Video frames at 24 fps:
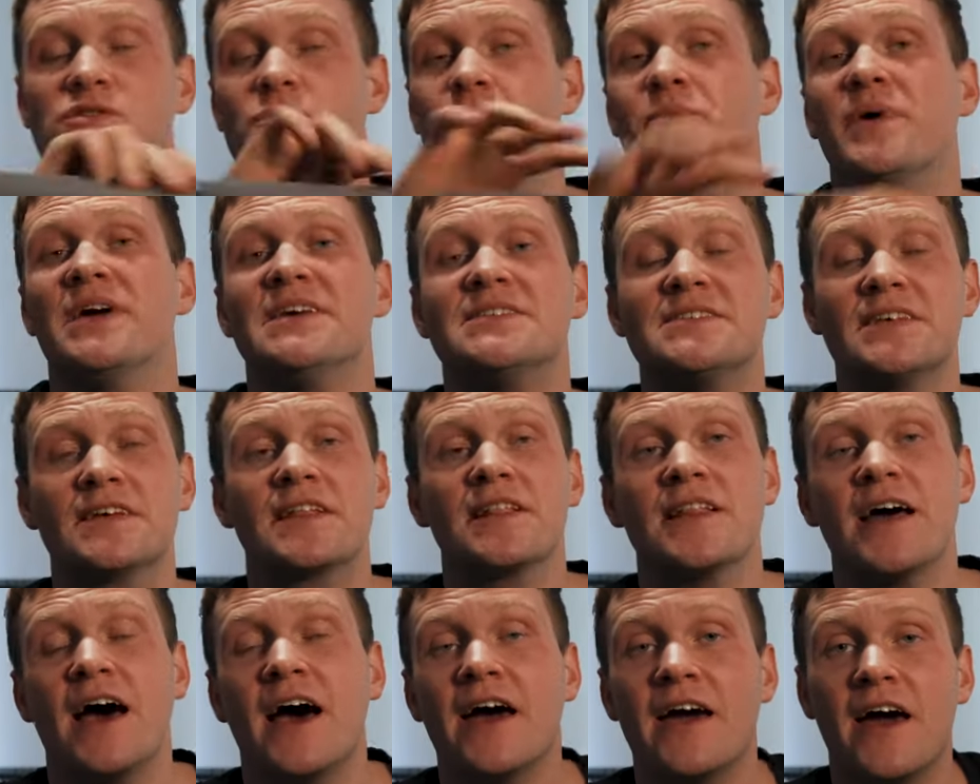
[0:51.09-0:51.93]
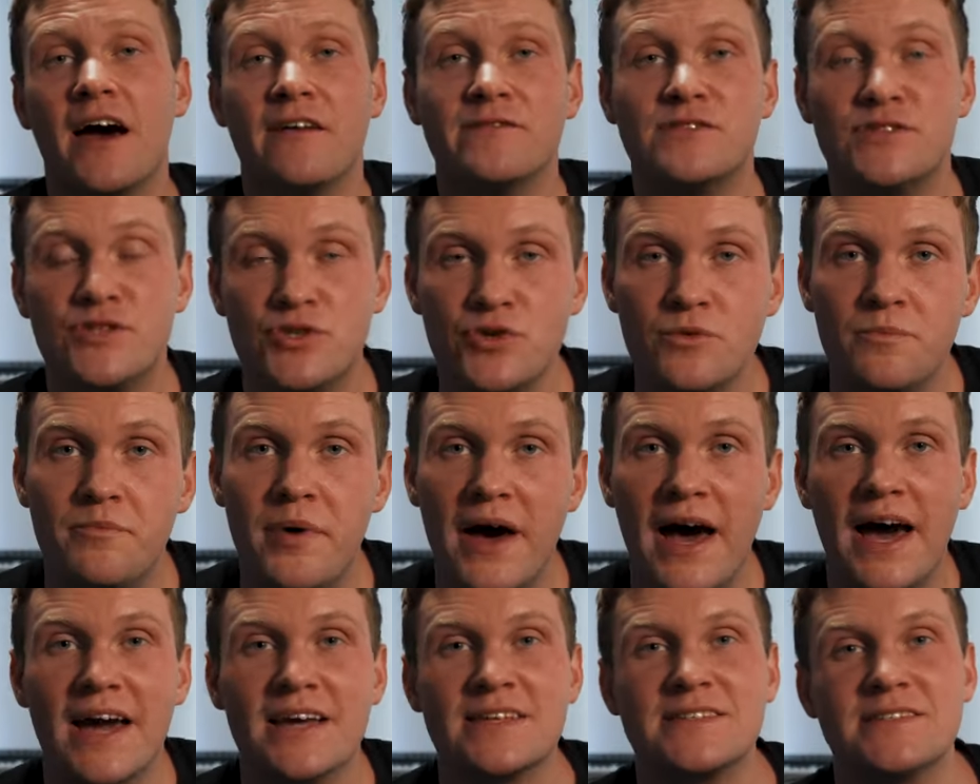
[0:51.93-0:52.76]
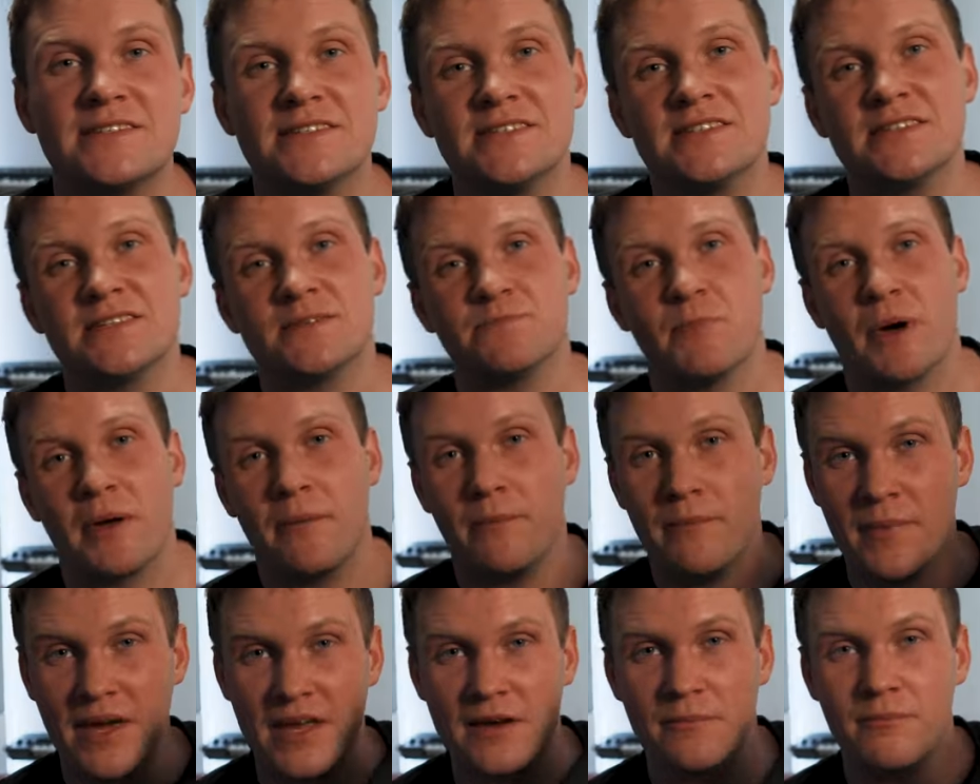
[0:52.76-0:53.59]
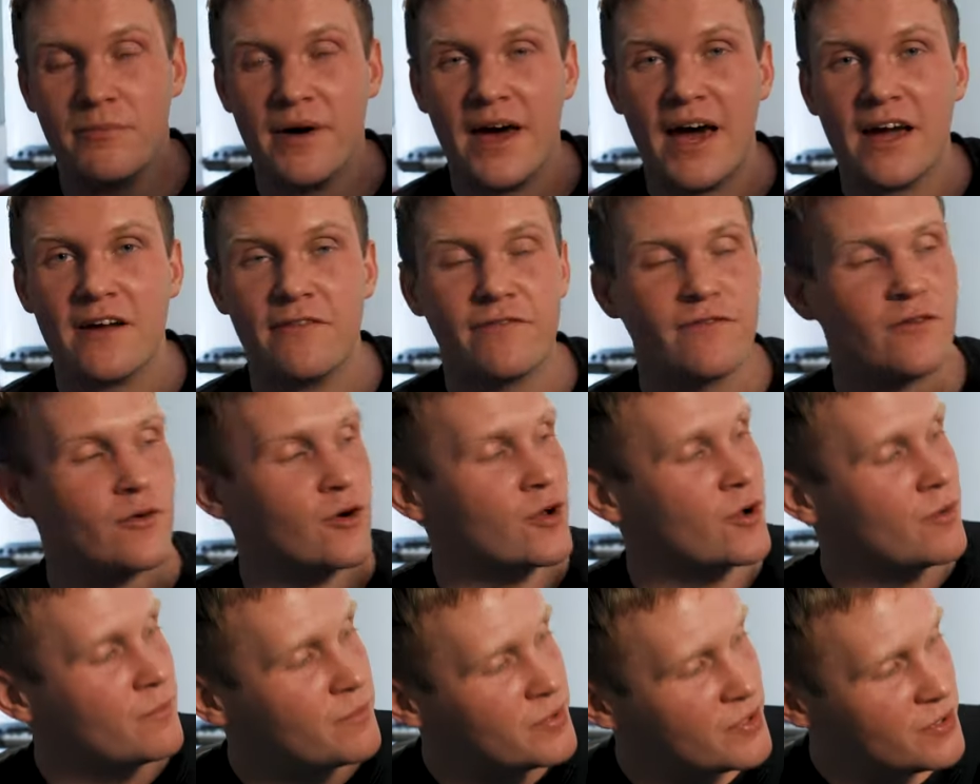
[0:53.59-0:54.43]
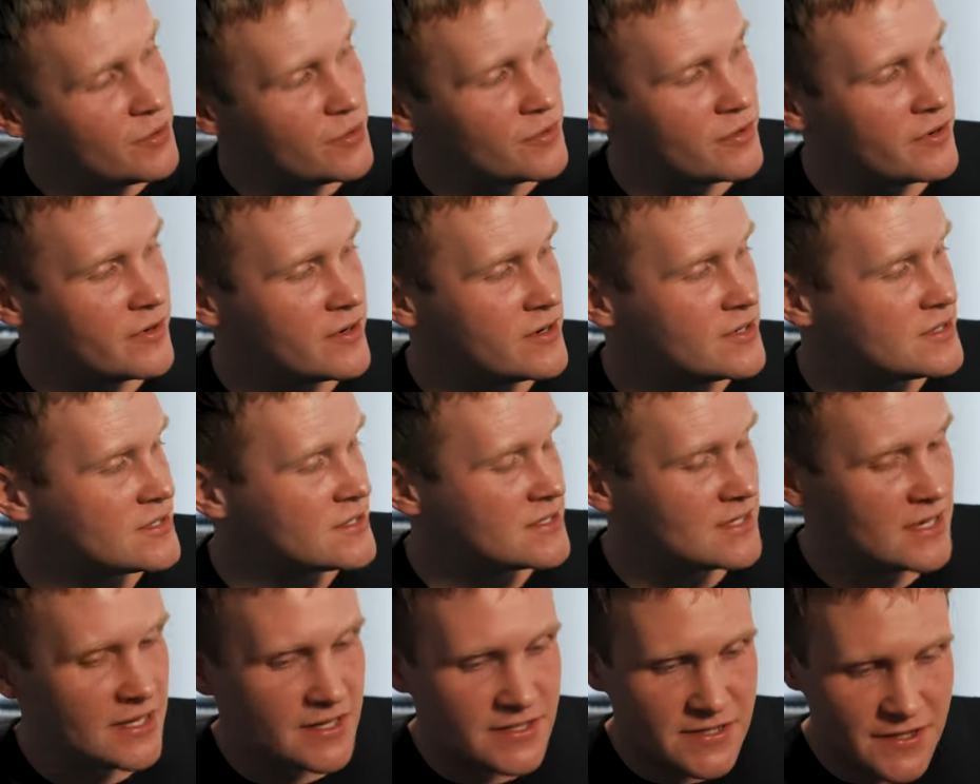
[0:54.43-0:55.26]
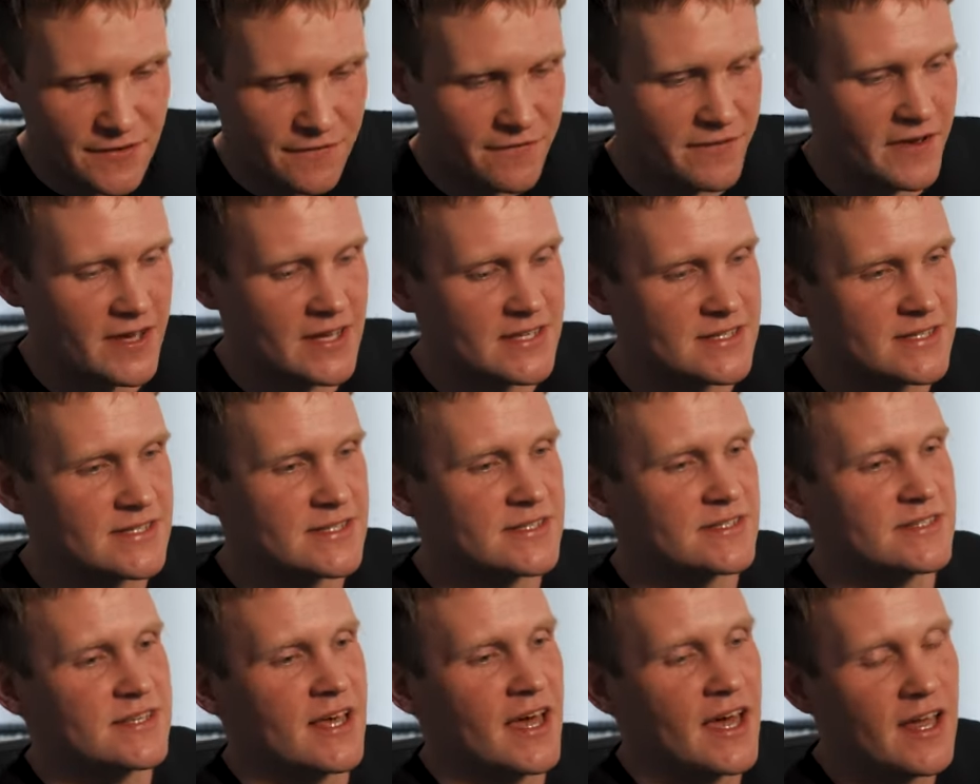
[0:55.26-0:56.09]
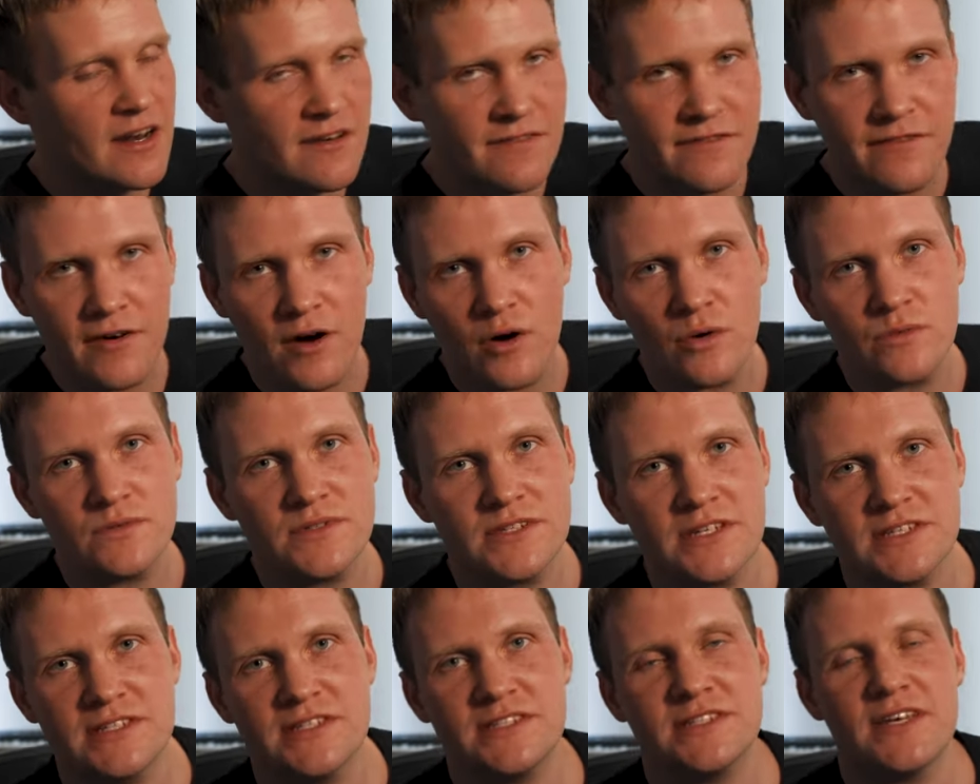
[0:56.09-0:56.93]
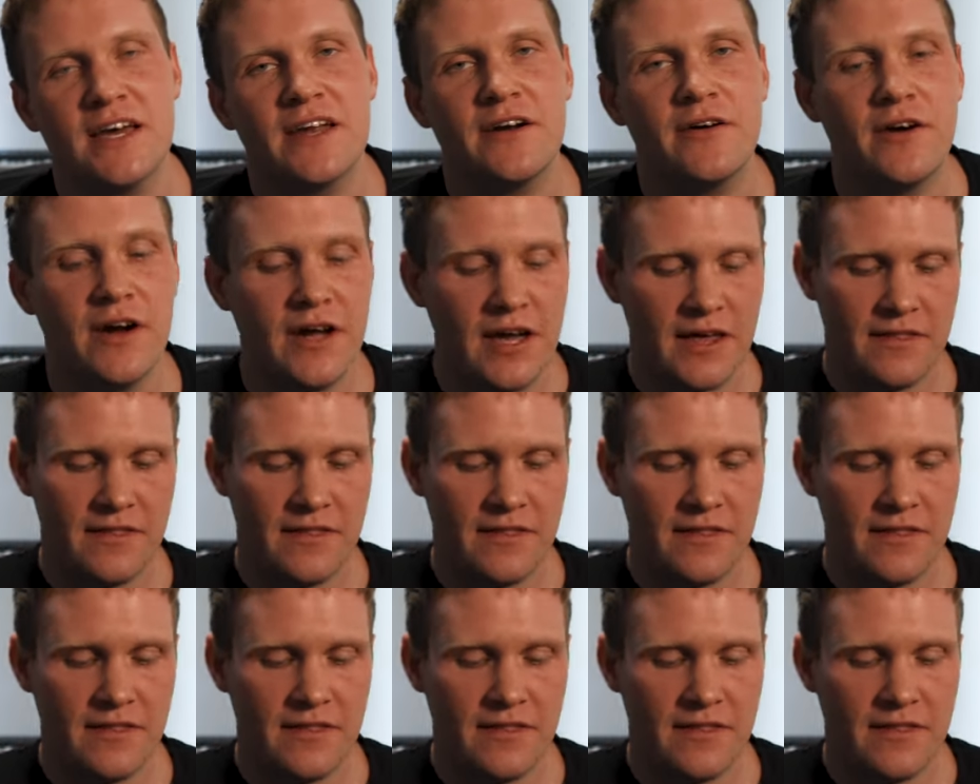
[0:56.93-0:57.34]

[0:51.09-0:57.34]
So basically I have two bags. This is my main bag for computers, interfaces, headphones, etc.